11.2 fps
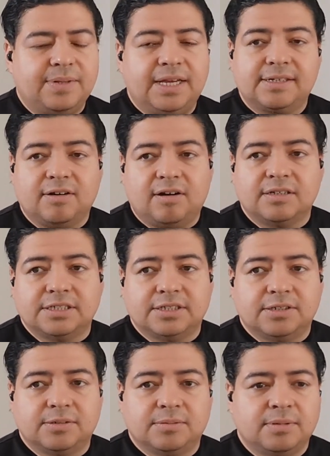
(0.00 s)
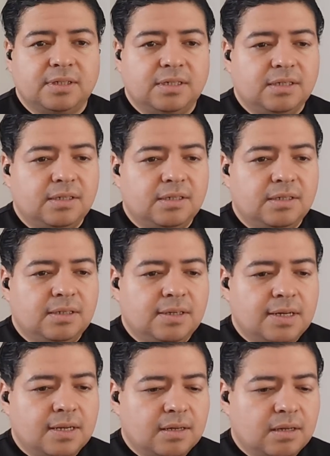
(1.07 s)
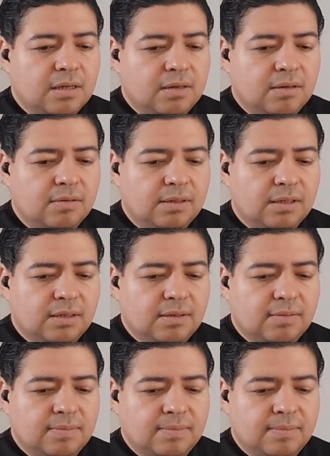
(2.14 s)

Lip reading: That's hard to do. You know,